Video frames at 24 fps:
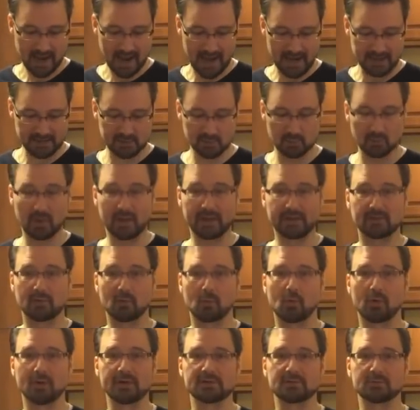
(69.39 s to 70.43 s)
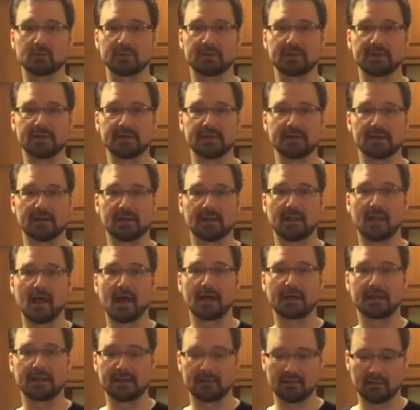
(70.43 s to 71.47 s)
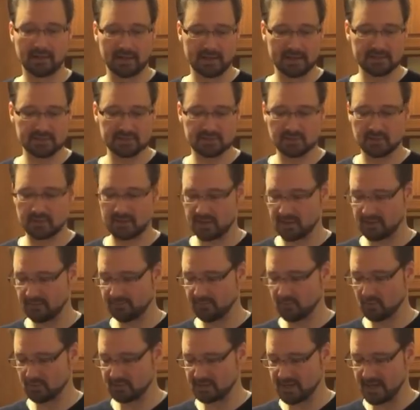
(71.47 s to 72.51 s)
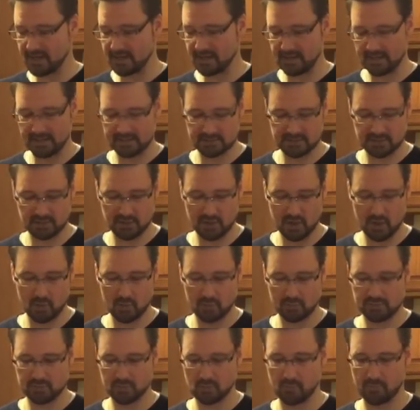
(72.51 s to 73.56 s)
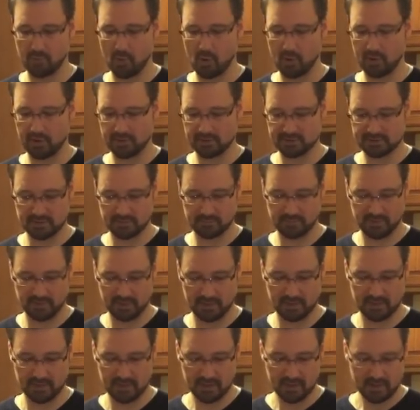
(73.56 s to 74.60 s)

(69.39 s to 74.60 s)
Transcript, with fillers: I do like the ones with the uh, locking lid so that if you're taking it to go to a party or something,